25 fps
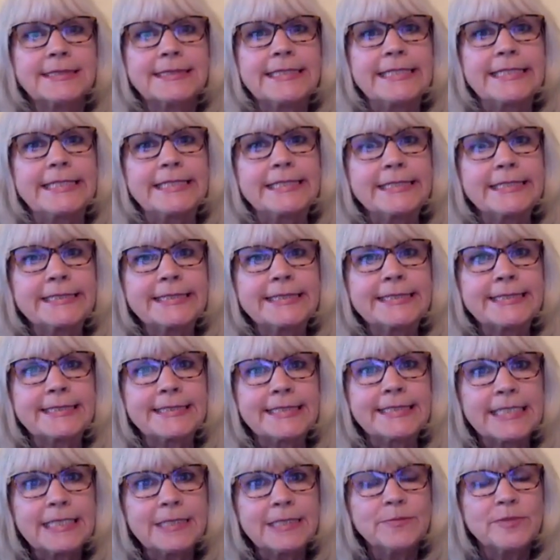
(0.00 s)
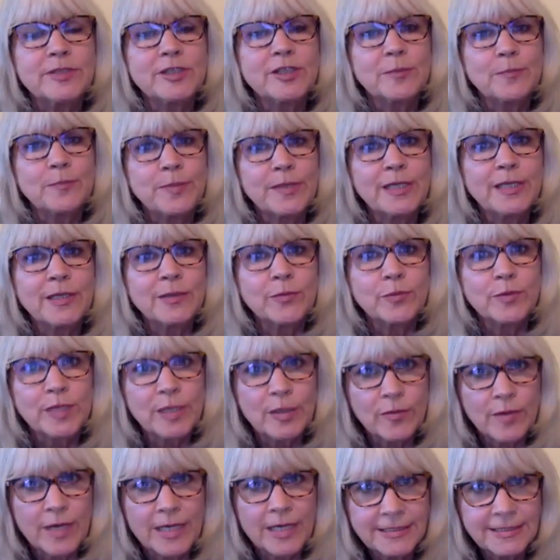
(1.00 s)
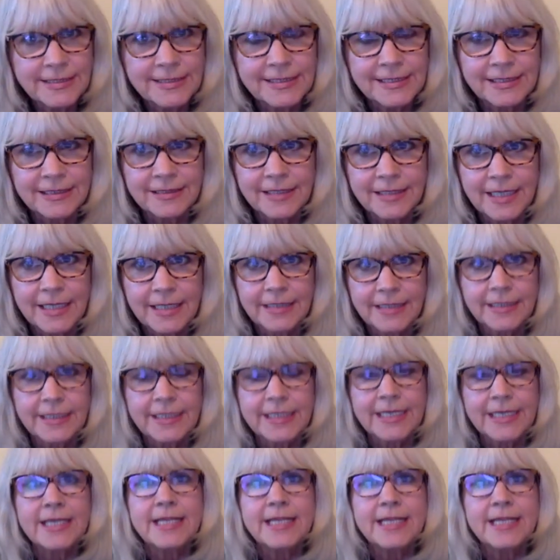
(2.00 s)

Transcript: things seem to be regressing lately.